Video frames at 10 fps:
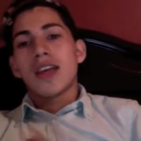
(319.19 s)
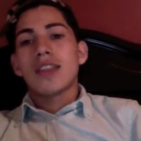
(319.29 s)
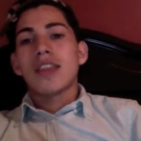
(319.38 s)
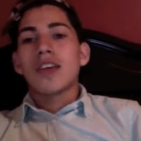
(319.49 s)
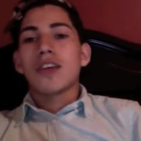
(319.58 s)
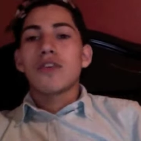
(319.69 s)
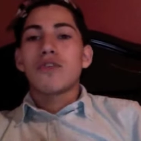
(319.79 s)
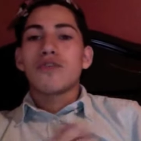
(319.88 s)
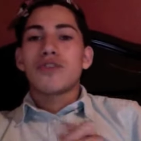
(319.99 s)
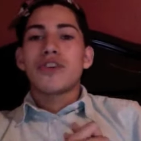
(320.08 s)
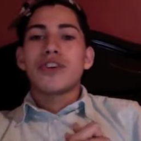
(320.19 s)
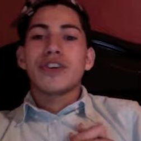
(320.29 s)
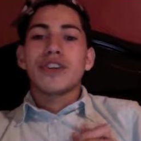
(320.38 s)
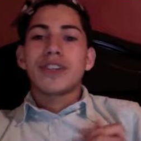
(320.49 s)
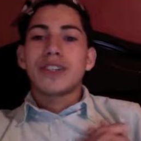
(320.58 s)
Thank you
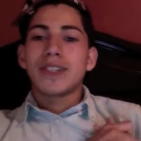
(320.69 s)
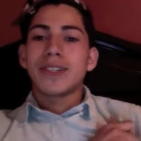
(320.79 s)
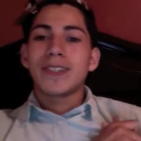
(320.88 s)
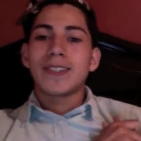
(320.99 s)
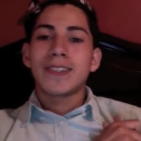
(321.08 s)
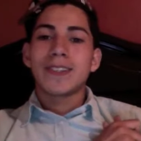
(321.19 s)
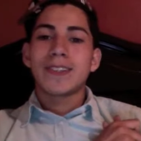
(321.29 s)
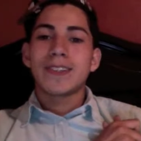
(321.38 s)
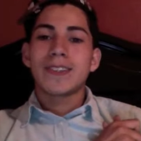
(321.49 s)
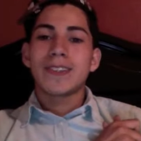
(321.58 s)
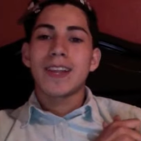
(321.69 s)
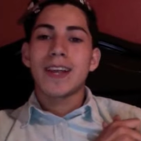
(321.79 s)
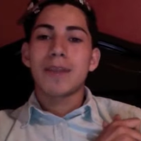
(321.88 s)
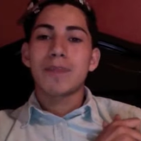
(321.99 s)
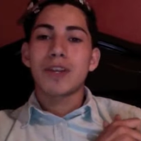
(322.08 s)
for
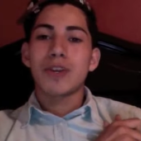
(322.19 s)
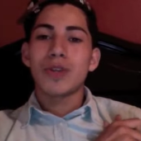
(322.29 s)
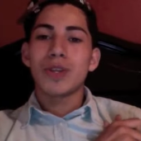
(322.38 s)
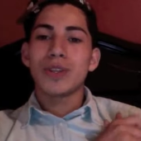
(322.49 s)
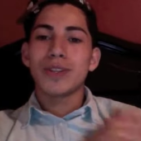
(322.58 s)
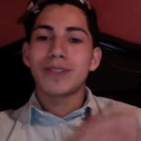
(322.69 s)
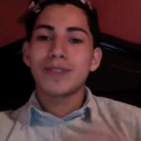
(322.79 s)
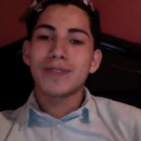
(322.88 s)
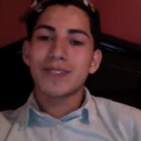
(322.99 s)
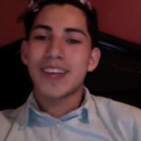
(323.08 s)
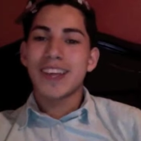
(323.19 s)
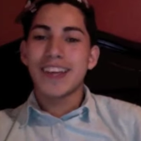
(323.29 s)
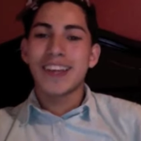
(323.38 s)
letting me do this.